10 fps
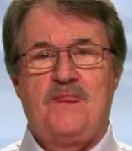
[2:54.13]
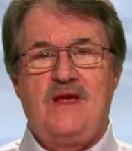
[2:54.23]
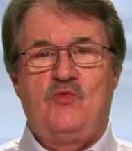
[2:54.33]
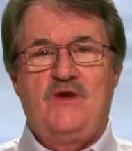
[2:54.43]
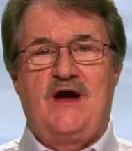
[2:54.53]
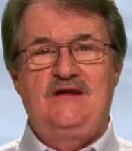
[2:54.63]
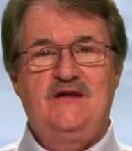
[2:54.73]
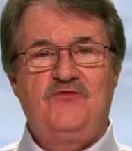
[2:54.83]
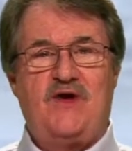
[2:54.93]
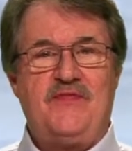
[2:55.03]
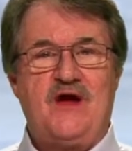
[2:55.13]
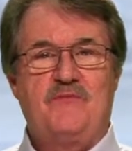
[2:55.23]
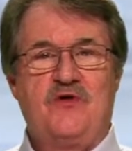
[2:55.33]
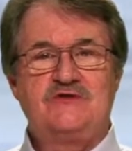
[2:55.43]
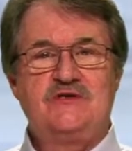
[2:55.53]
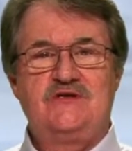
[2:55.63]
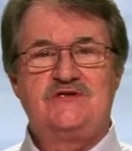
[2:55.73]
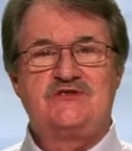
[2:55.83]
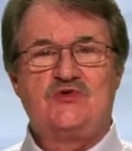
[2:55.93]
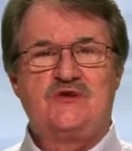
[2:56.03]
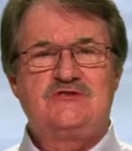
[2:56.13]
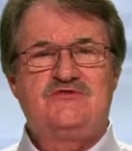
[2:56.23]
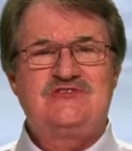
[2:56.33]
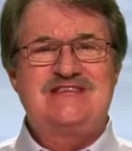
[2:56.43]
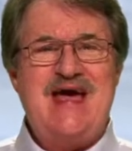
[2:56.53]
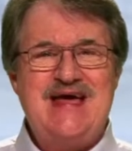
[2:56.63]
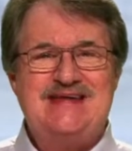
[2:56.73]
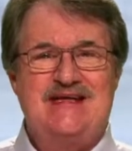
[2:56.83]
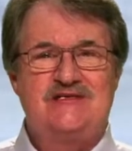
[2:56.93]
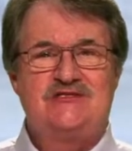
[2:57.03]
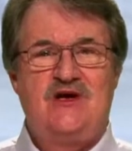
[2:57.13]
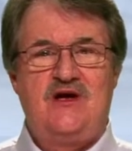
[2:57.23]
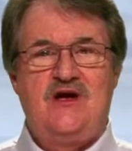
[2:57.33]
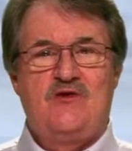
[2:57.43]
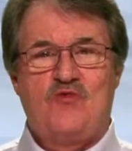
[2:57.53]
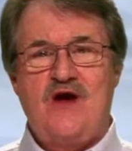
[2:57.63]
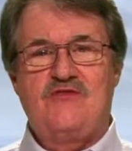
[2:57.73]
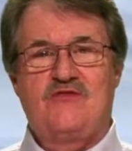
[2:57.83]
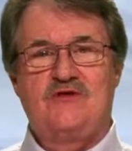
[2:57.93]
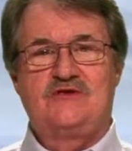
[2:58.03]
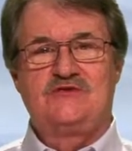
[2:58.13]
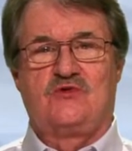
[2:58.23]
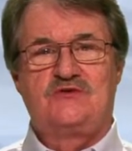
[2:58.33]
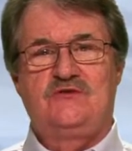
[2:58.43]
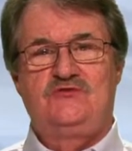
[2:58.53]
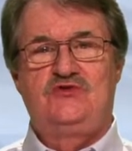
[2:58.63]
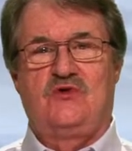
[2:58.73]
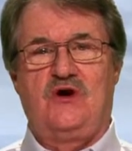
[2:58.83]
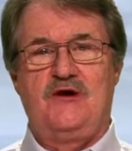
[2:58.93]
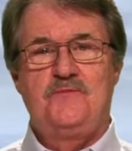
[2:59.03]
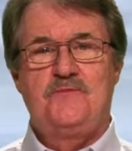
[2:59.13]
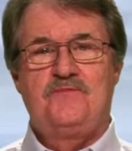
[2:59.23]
It would identify that person as a source of sadness rather than a source of joy.